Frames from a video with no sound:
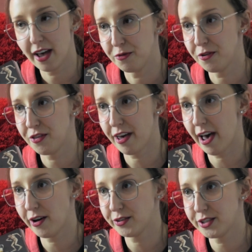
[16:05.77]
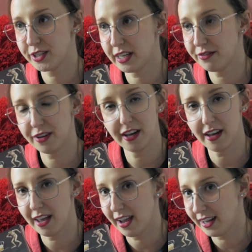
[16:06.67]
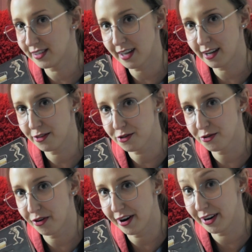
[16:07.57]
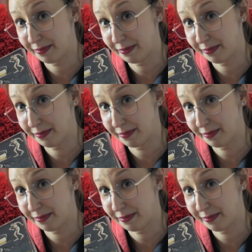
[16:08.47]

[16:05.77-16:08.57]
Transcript: without giving it a second thought.